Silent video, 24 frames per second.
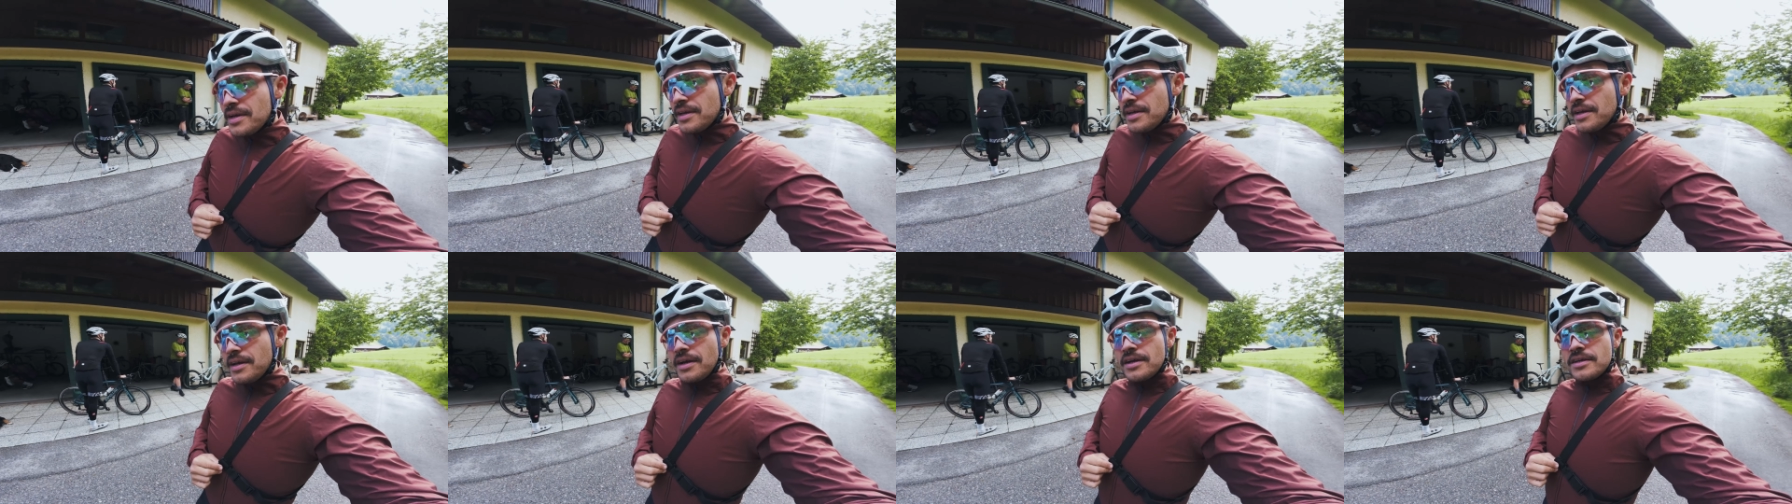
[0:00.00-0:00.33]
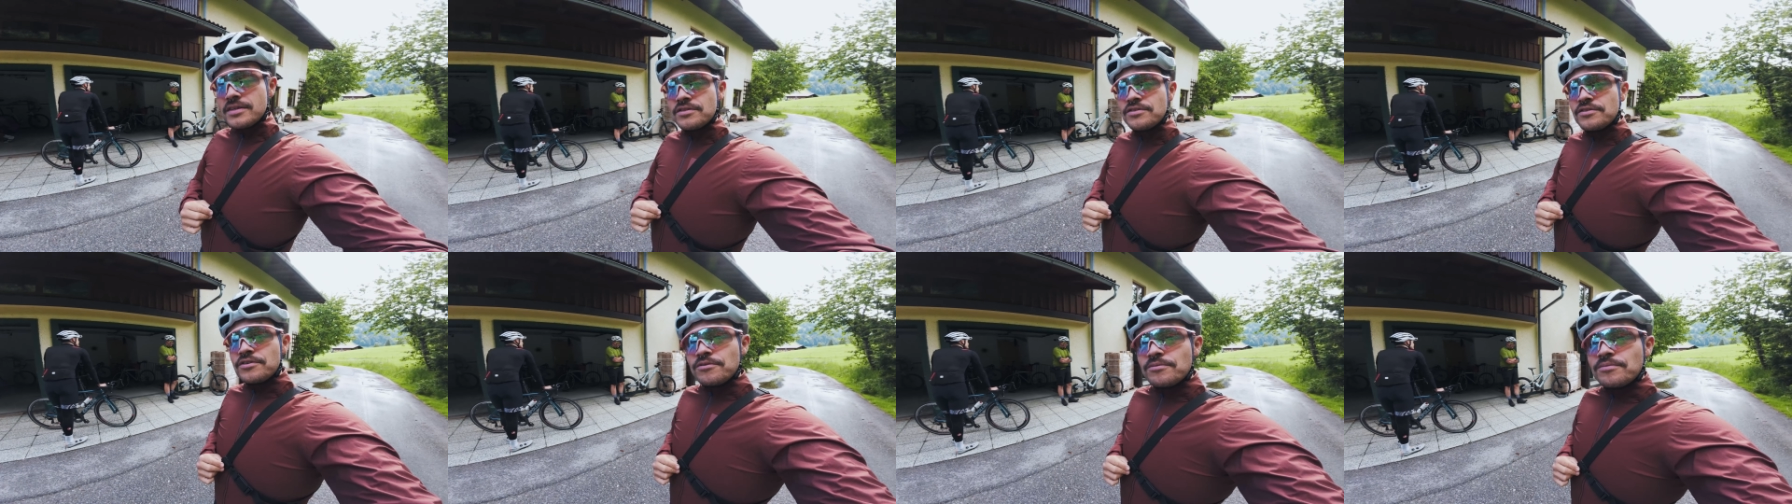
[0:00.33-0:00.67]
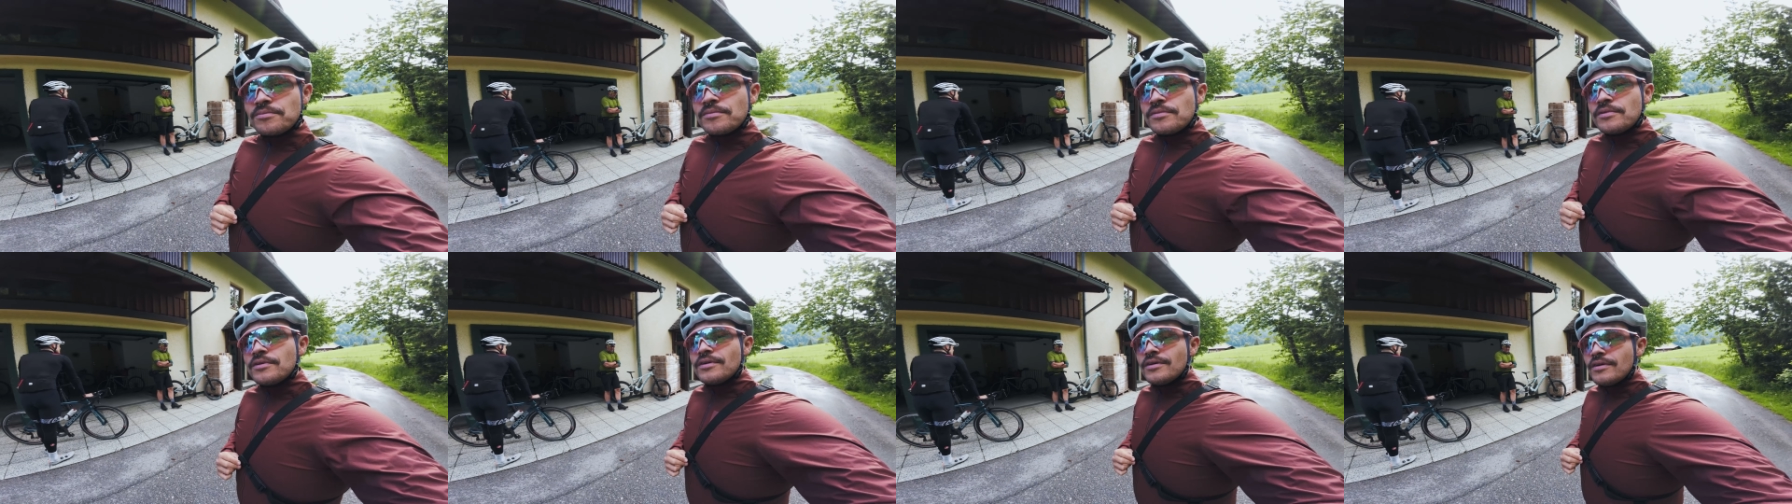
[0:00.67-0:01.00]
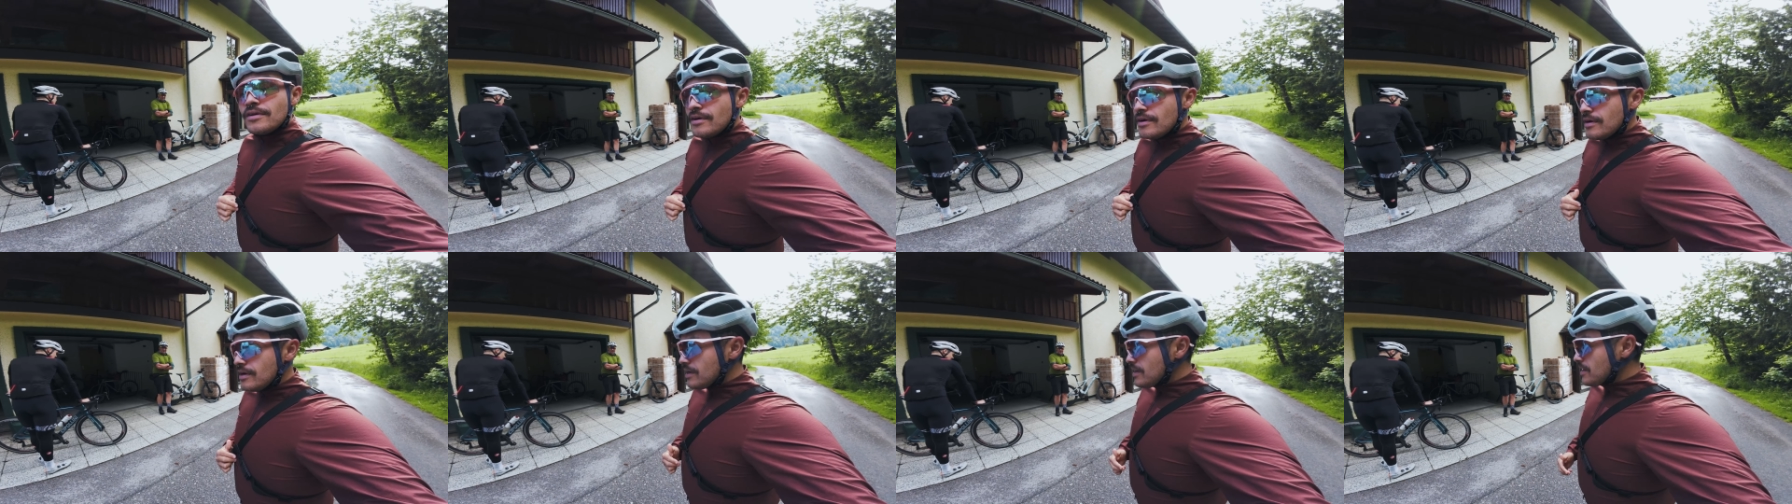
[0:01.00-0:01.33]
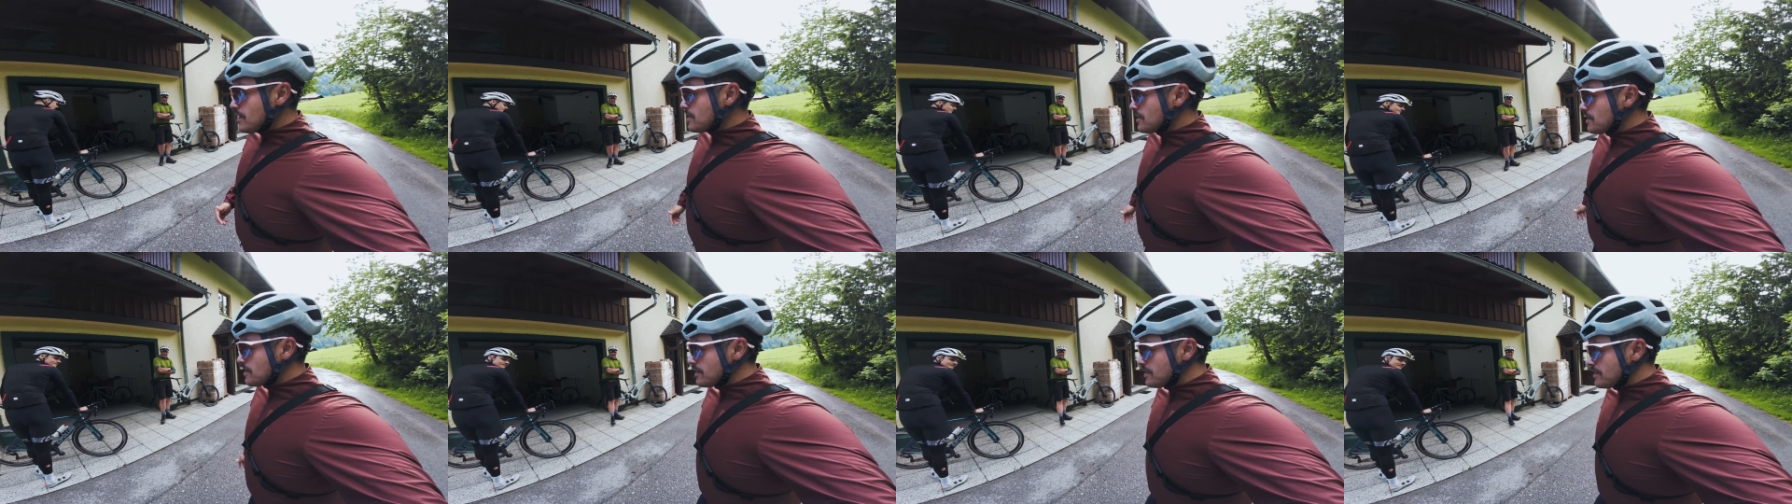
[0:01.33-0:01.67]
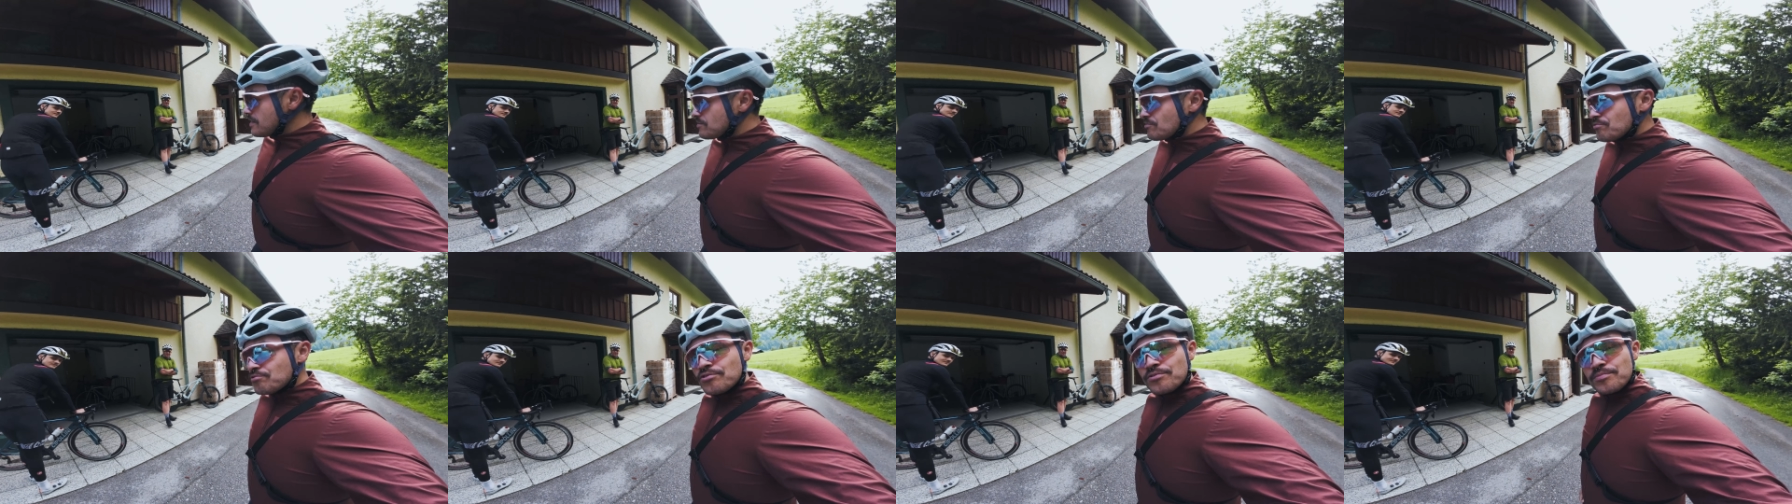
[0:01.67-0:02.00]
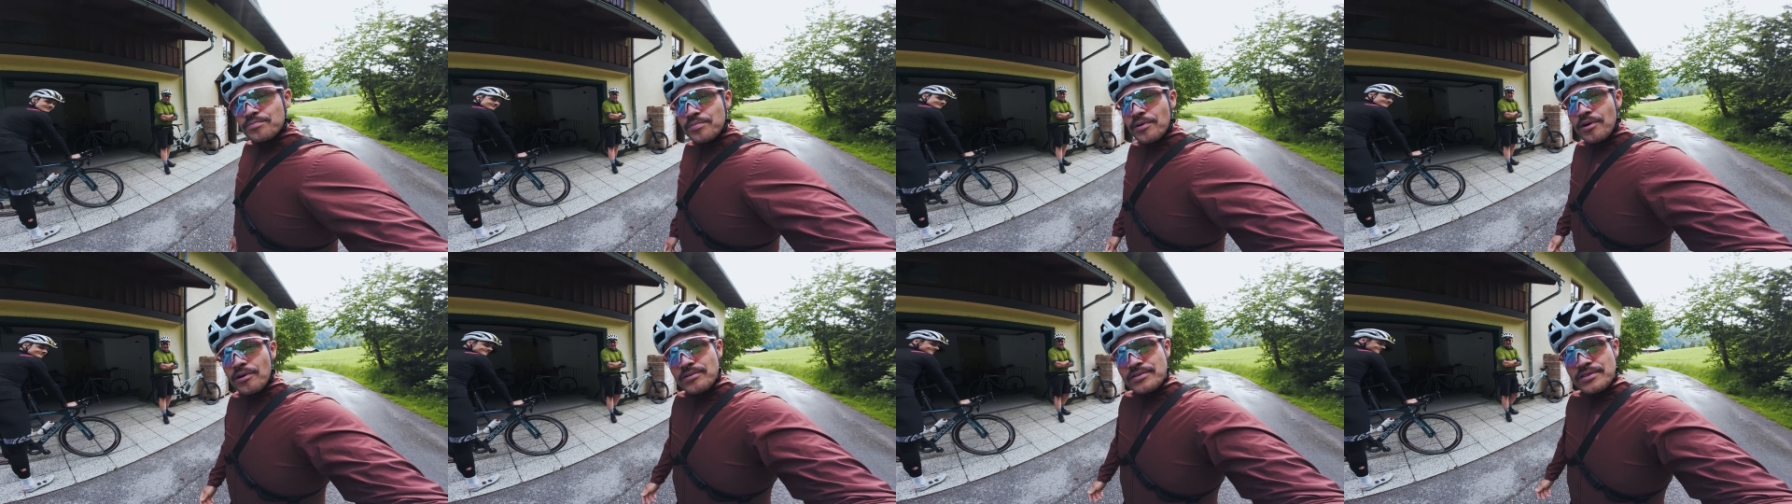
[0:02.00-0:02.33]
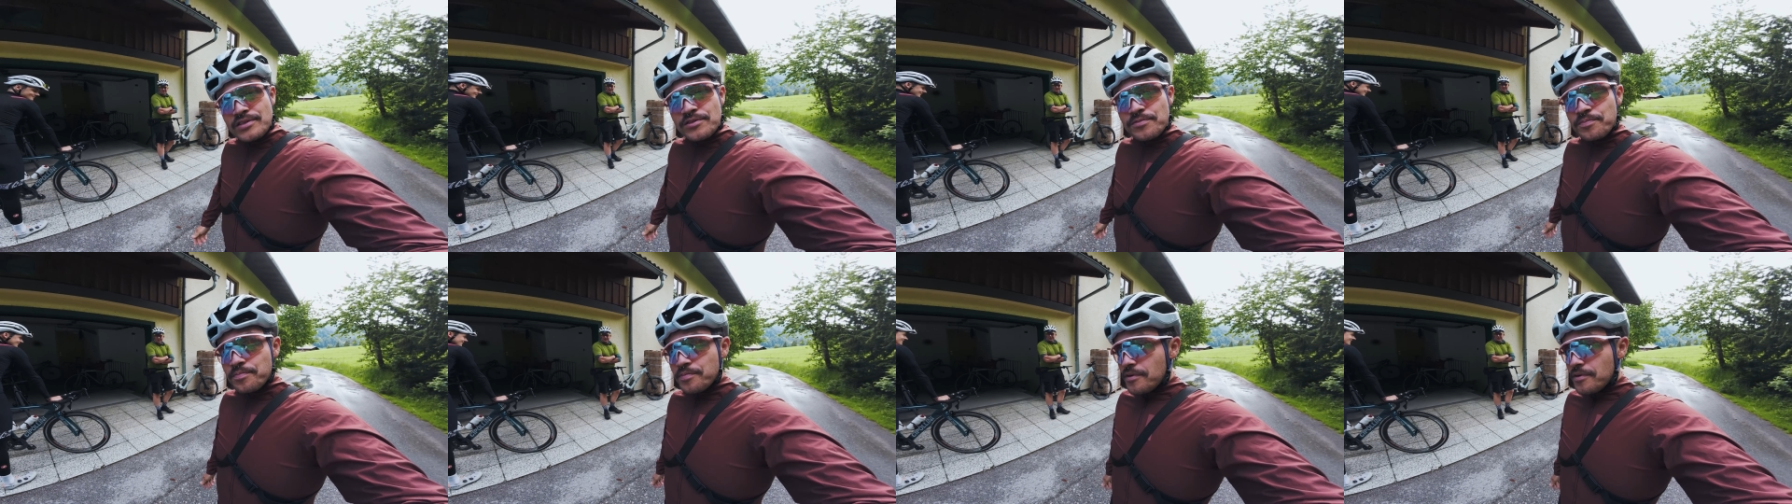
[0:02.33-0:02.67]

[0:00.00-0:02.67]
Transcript: He has some uh, thrombosis